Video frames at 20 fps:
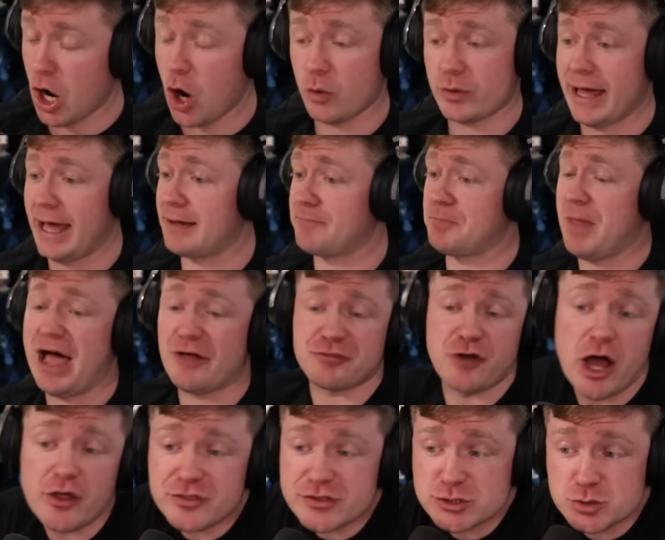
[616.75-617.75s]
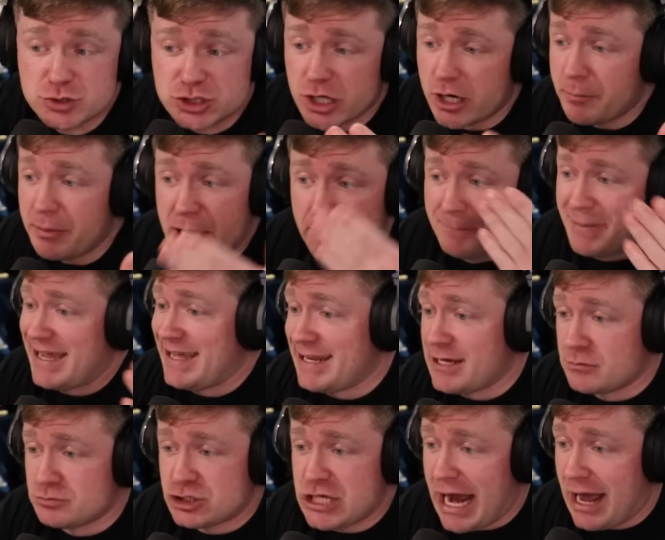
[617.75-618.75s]
Okay, I thought this was gonna be a
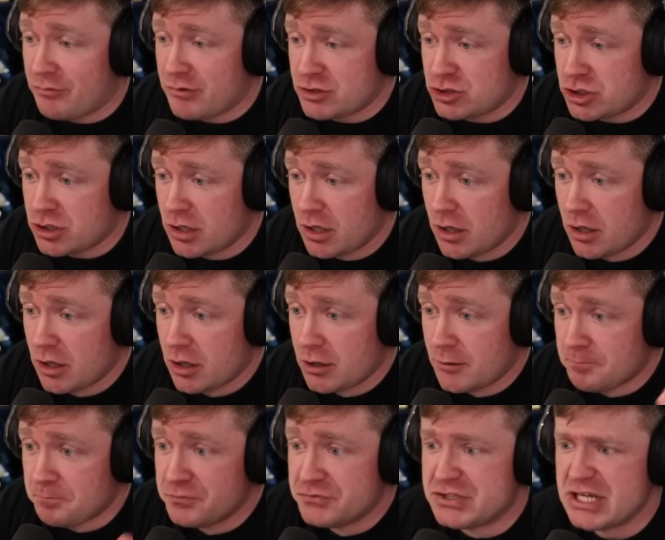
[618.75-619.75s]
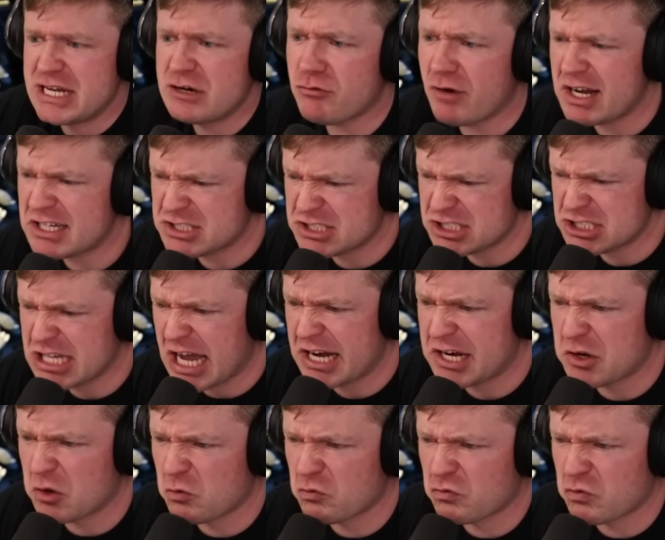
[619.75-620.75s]
medium challenge. D-Rex
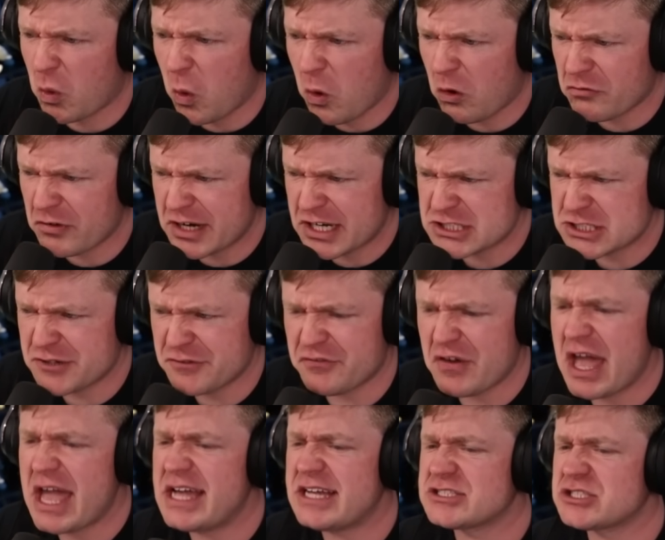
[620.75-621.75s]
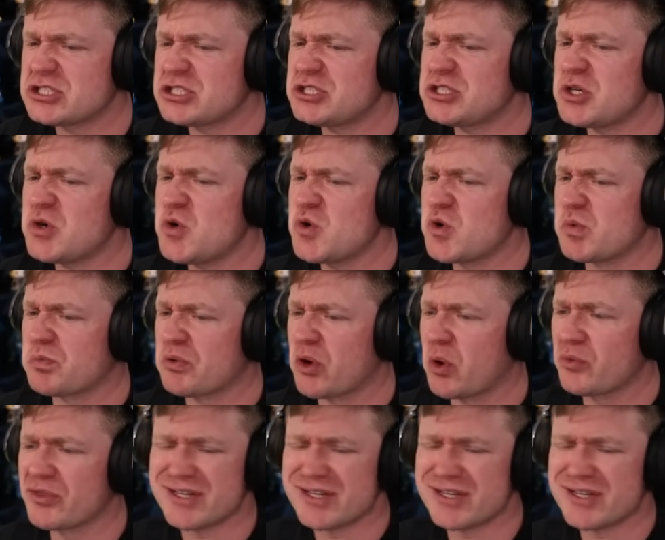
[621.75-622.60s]
decided to roar in his face too, bro.